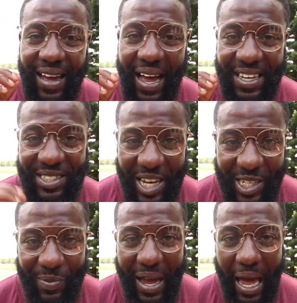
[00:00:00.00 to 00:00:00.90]
I could
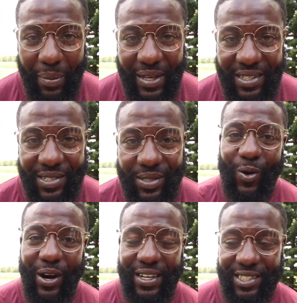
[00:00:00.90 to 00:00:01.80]
change my habits,
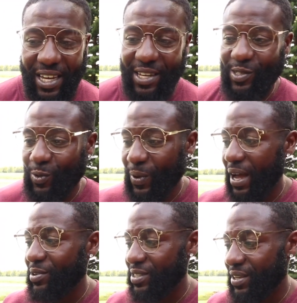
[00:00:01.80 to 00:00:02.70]
or I could change the way
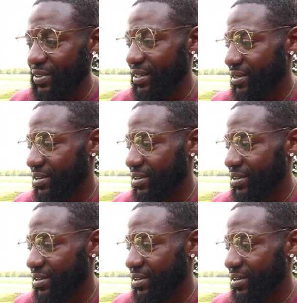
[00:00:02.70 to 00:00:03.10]
I was living.